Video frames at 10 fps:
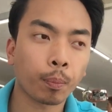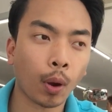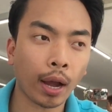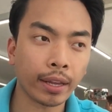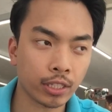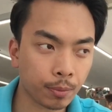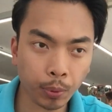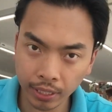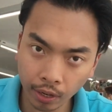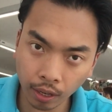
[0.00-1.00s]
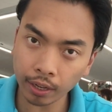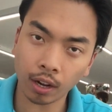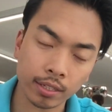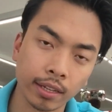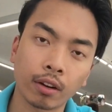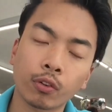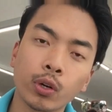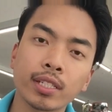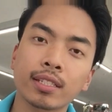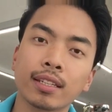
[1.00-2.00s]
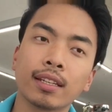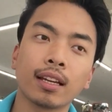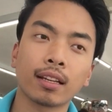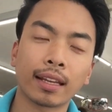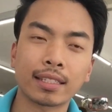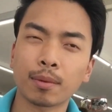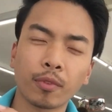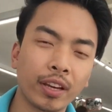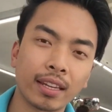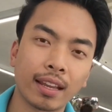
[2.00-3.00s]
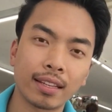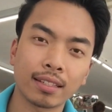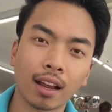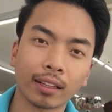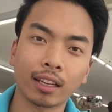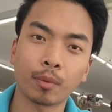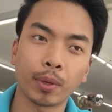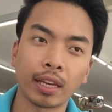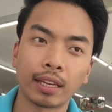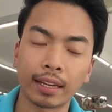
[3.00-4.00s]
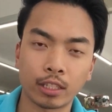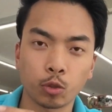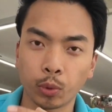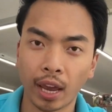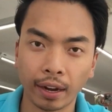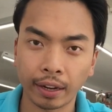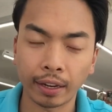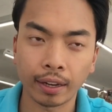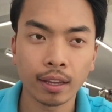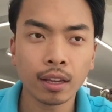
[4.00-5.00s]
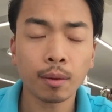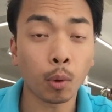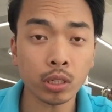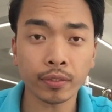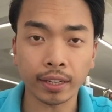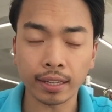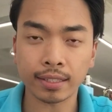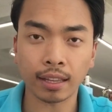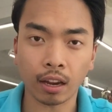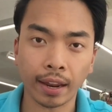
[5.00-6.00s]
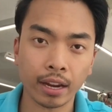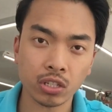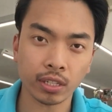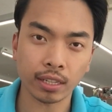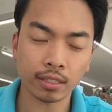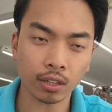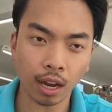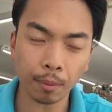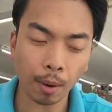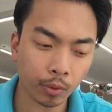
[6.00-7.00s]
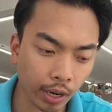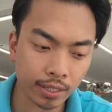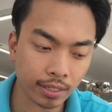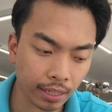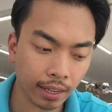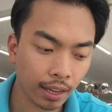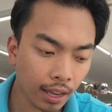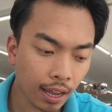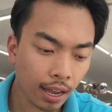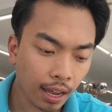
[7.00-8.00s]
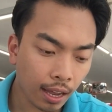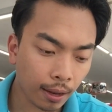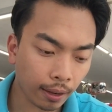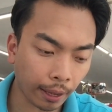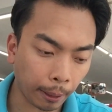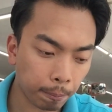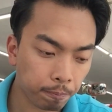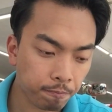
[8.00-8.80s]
by just putting out a lot of content. Of course, like some of it is not going to be like super edited. Most of it is not actually. So I'm trying to see, like,